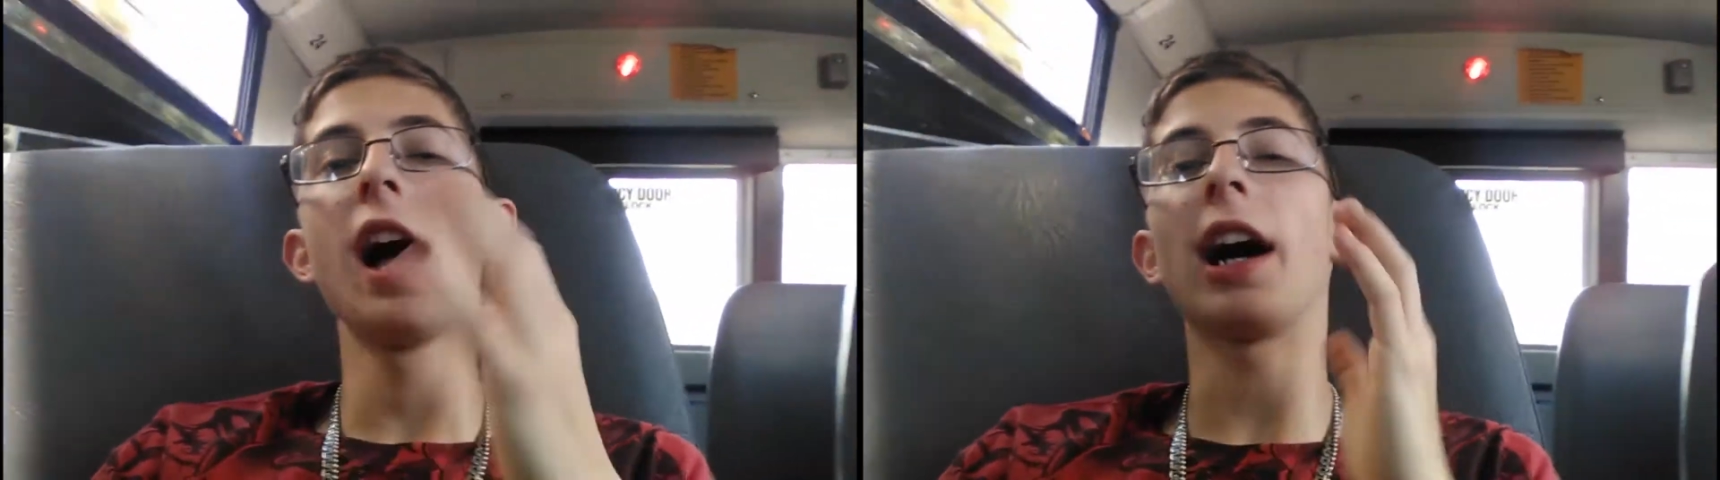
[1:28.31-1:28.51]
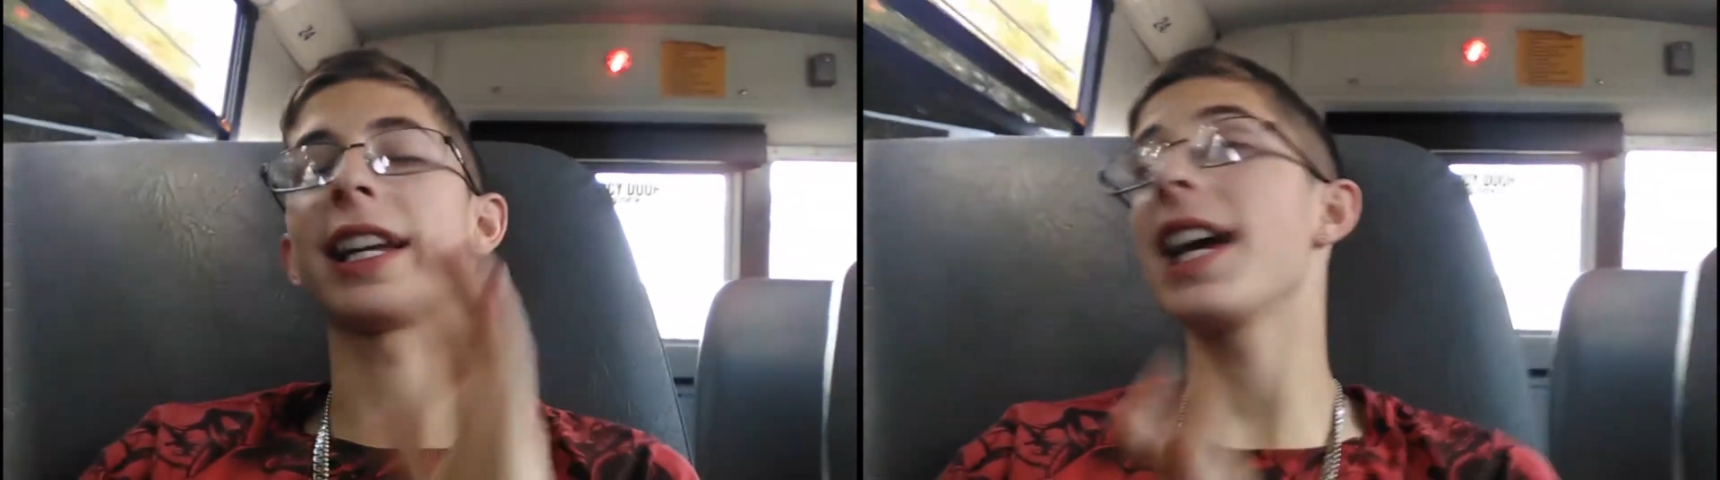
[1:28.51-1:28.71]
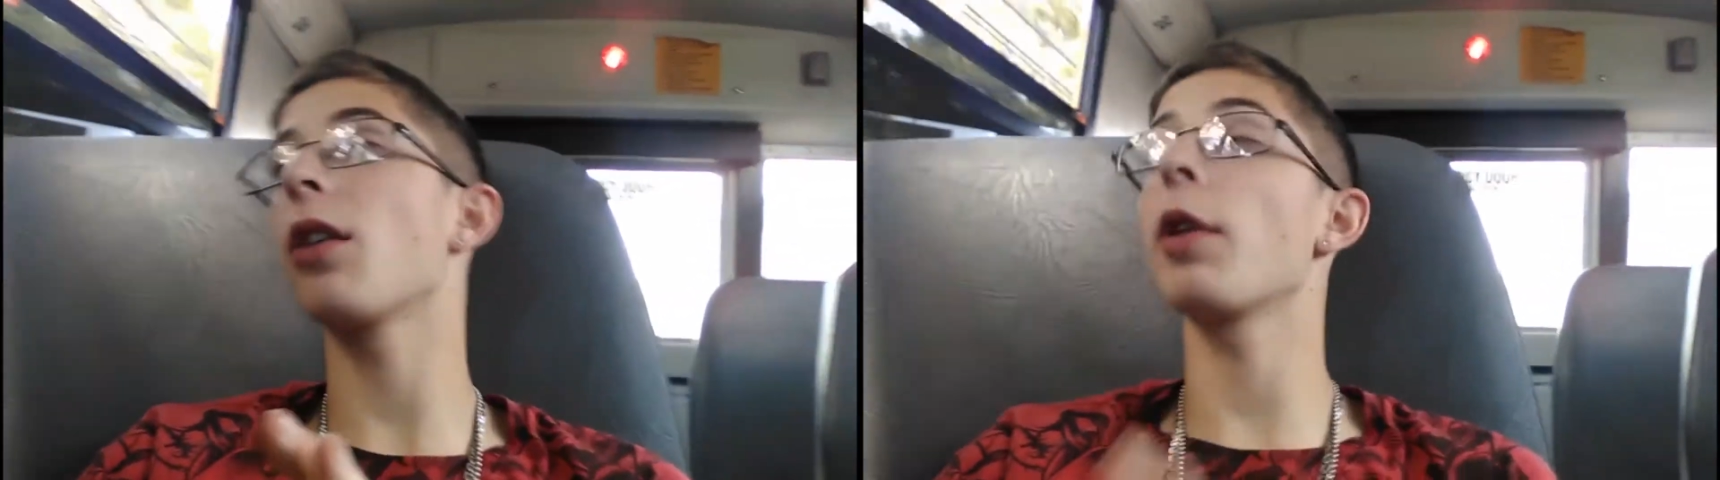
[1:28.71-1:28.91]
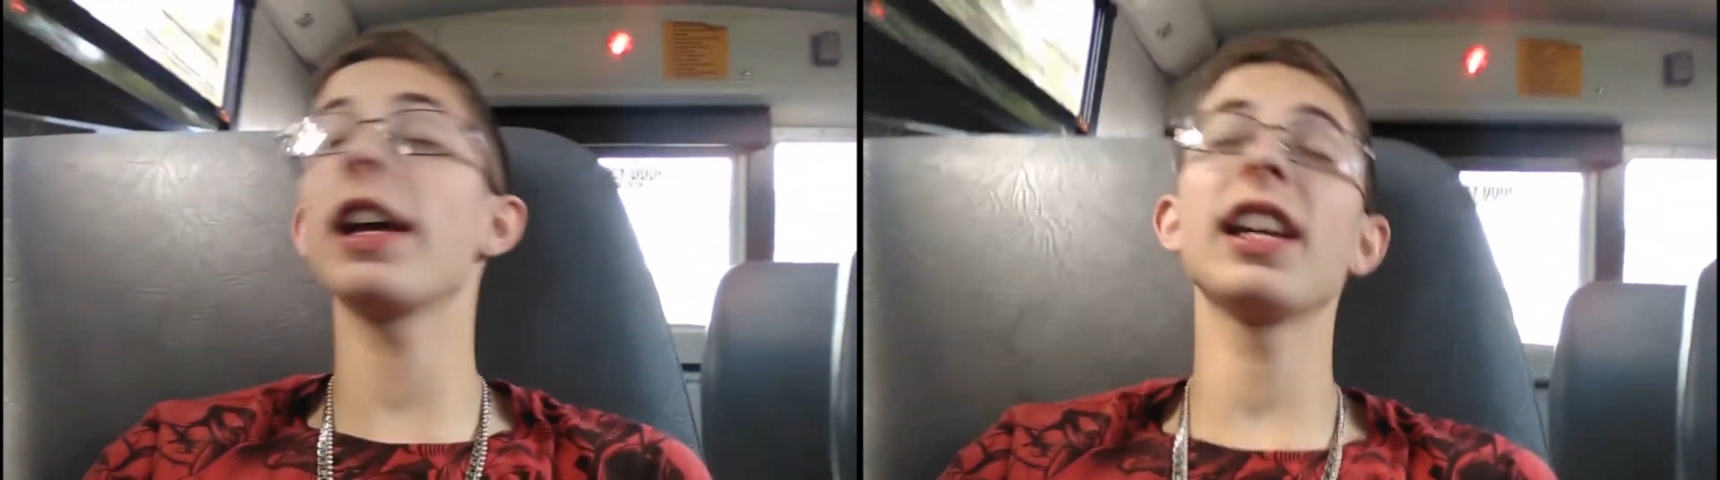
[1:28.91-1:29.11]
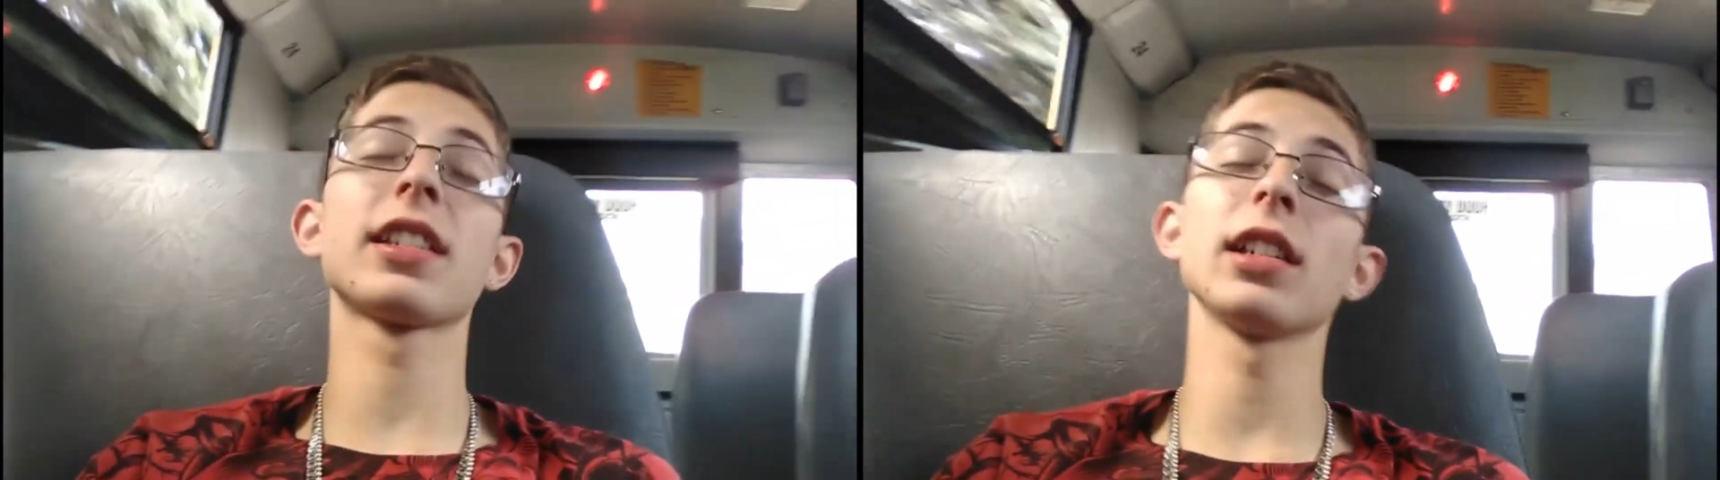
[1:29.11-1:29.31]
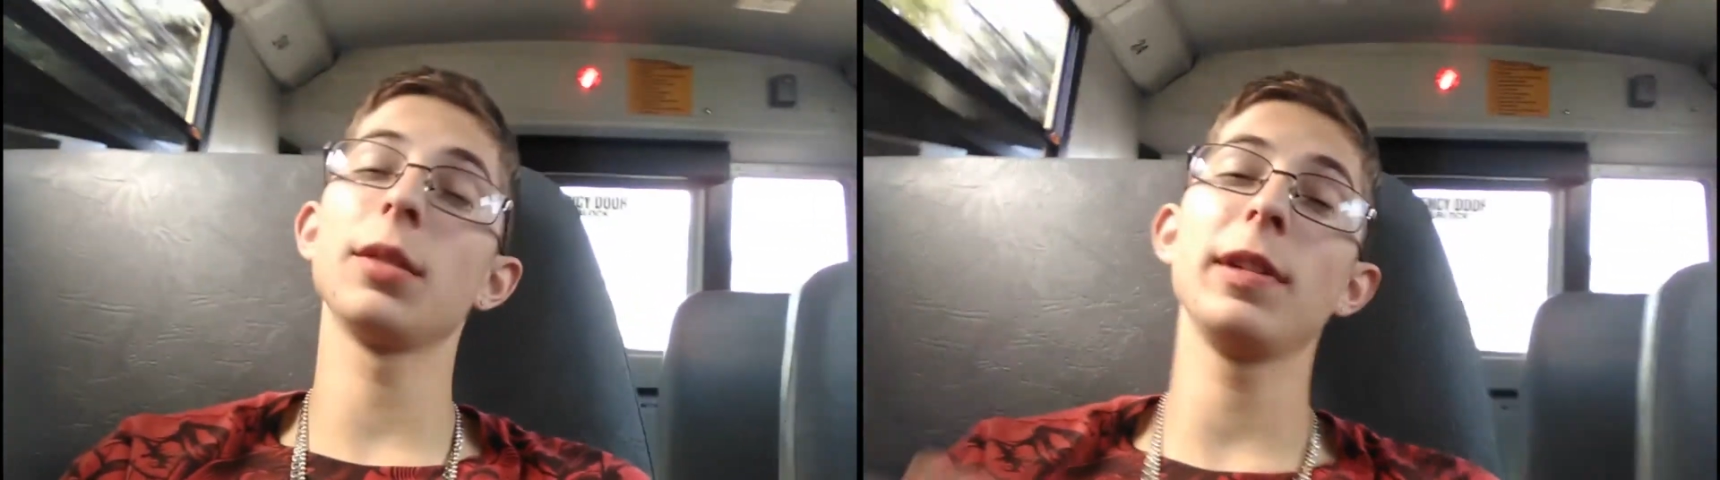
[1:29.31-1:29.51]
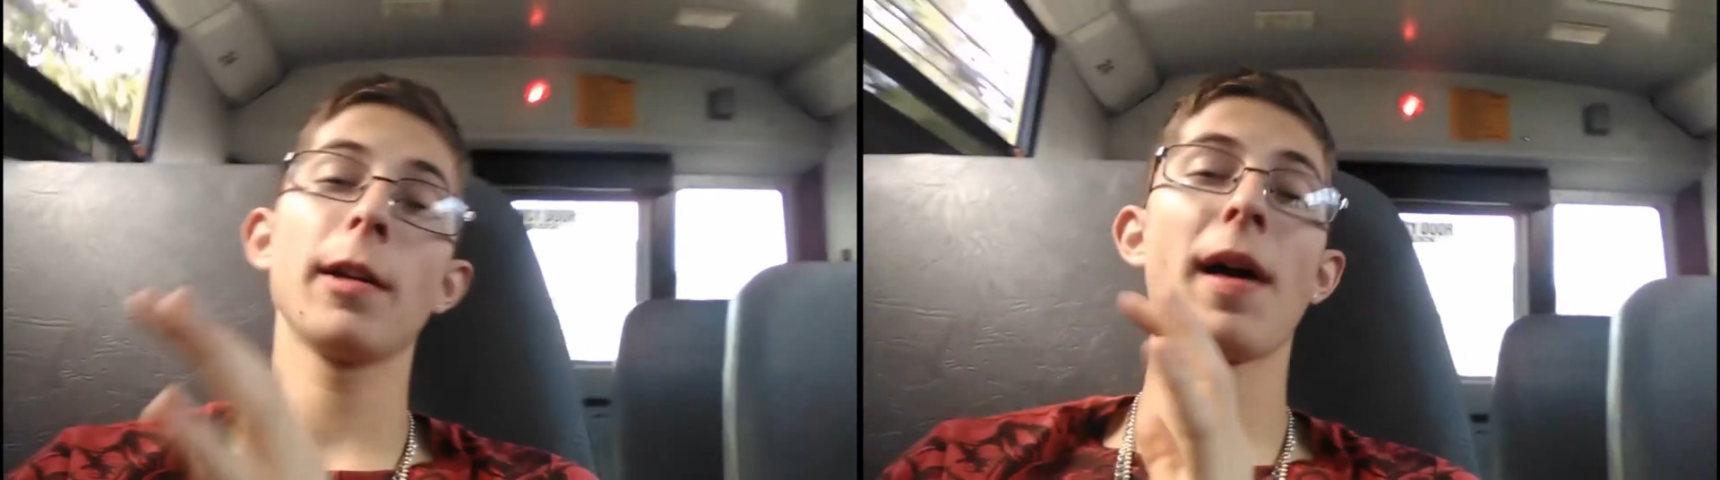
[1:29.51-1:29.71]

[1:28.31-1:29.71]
I can't wait. It's going to be